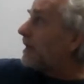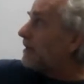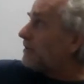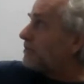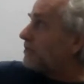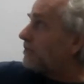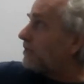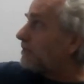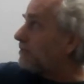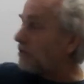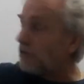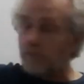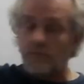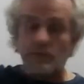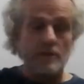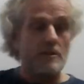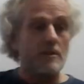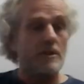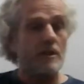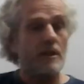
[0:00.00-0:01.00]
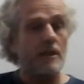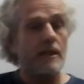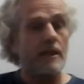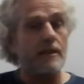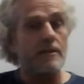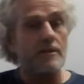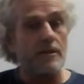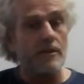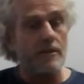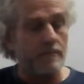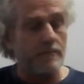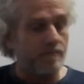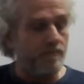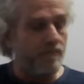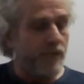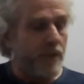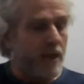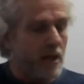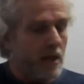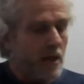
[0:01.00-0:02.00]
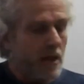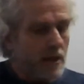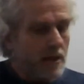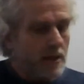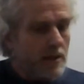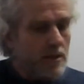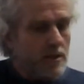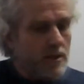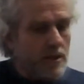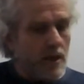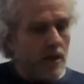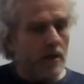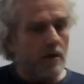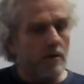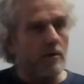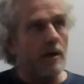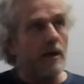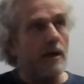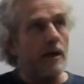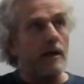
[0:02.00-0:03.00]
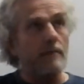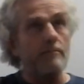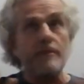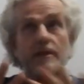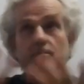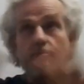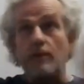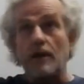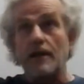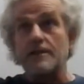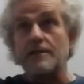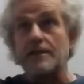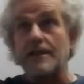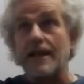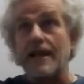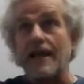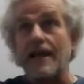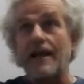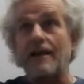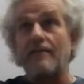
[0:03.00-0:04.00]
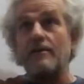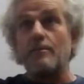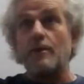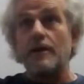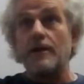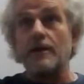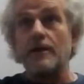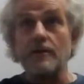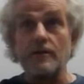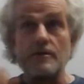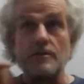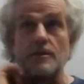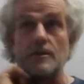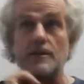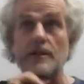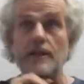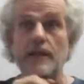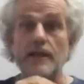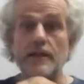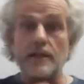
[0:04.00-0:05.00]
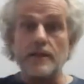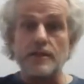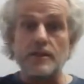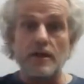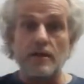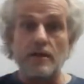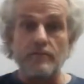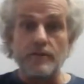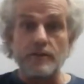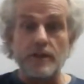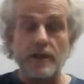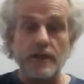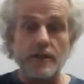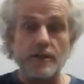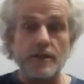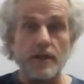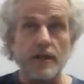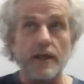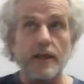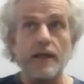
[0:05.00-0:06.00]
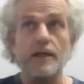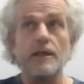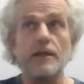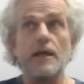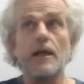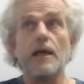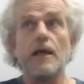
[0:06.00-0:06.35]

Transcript: else on Zoom can see that too. So it applies to everybody who's in this conversation here.